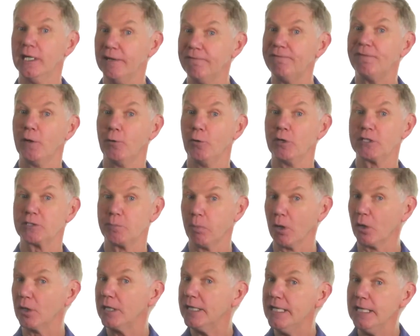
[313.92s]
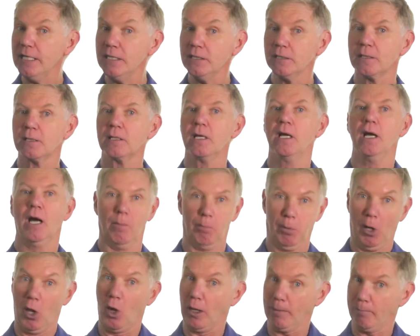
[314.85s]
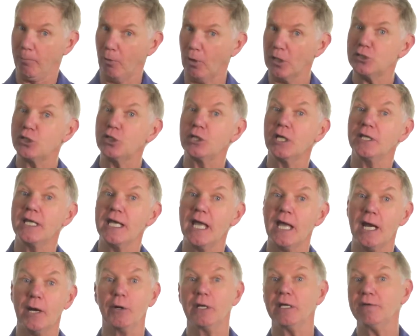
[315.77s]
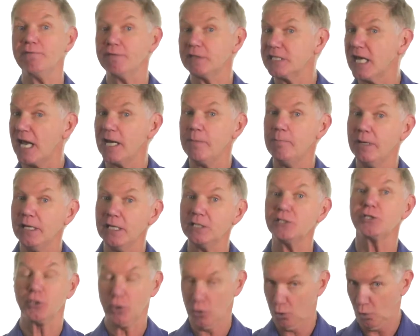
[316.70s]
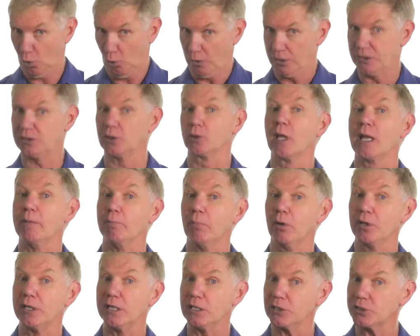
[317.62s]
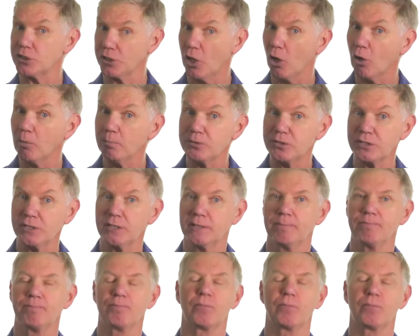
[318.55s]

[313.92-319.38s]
If there is bleeding, apply pressure to the area for 10 minutes or until that bleeding stops.